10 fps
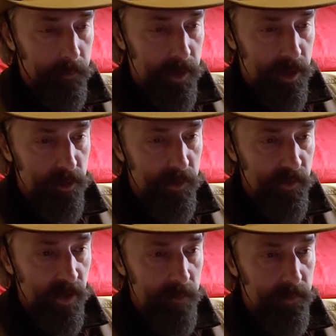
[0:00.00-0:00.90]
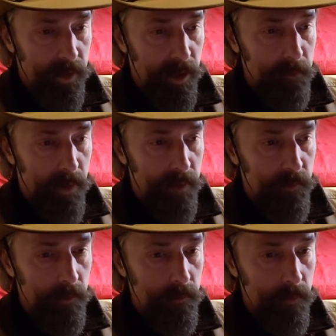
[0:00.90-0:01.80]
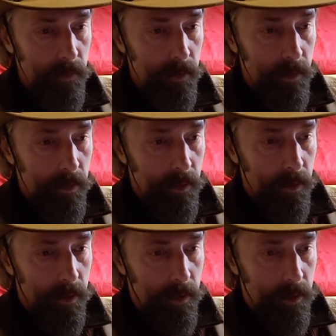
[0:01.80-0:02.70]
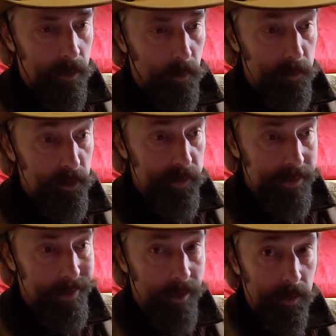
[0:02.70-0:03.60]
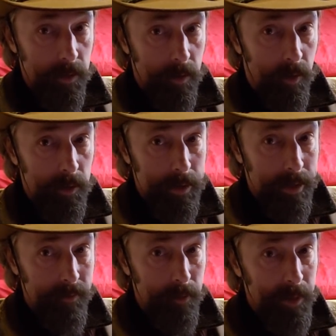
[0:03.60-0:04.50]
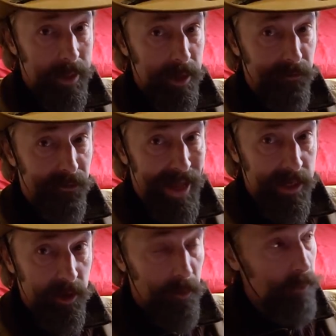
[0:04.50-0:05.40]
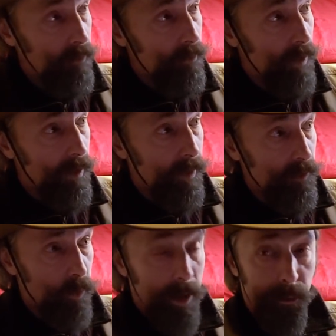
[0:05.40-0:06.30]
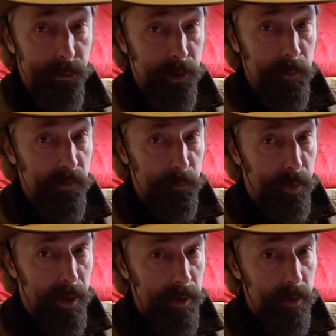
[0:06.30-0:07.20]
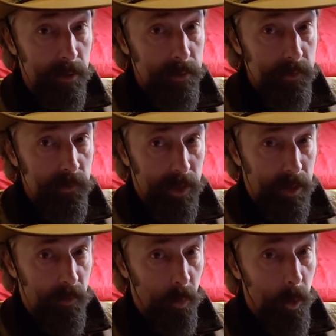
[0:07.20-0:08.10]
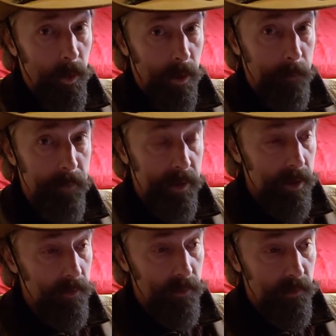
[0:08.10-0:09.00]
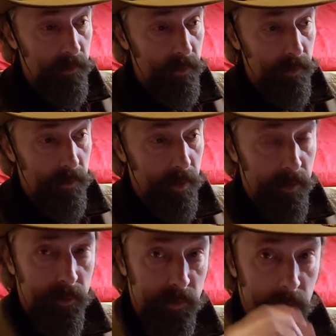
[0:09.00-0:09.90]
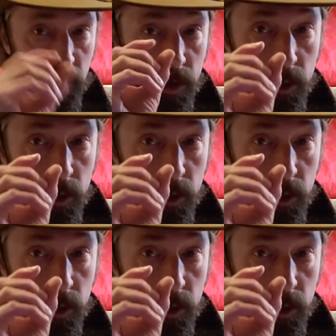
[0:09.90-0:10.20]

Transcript: You can do the same thing by just removing the air altogether and making a vacuum. Like, that's why a thermos bottle stays warm, because there's a